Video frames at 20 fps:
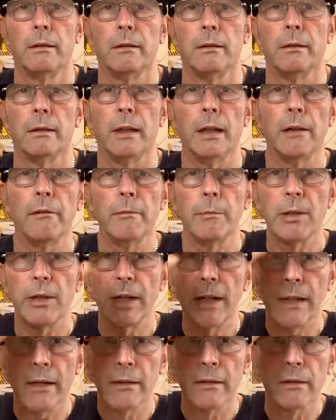Hey
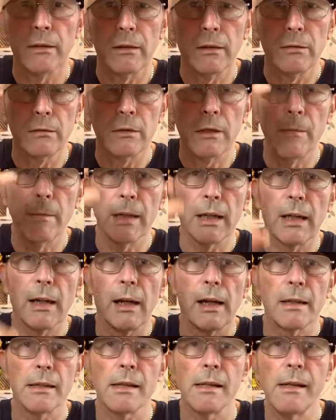everybody, Old Comic
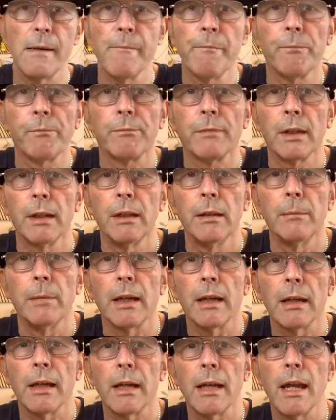Collector,
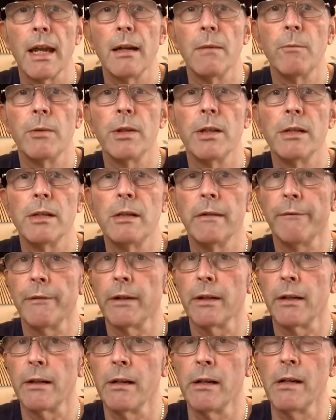back again with a
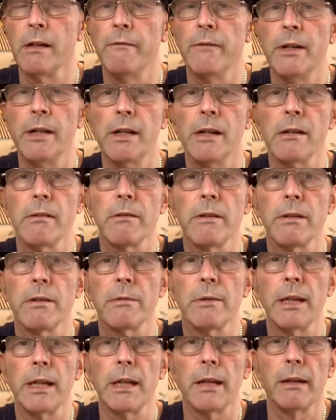different kind of video this
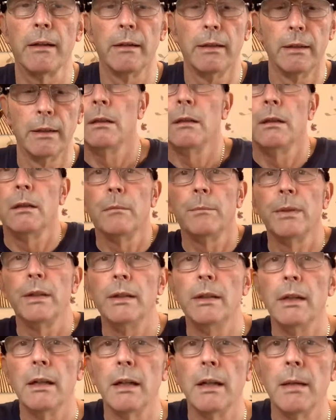week. Been
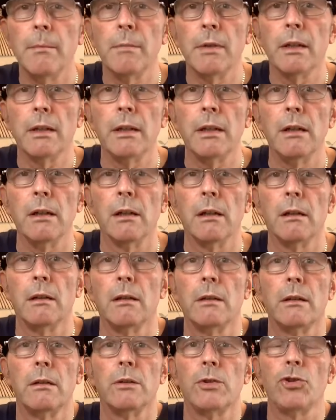digging in my
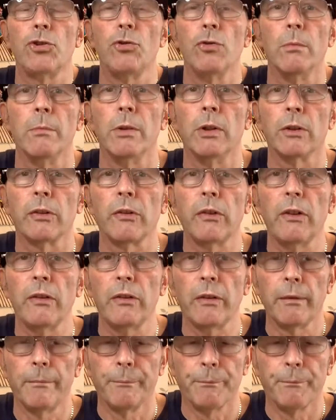short boxes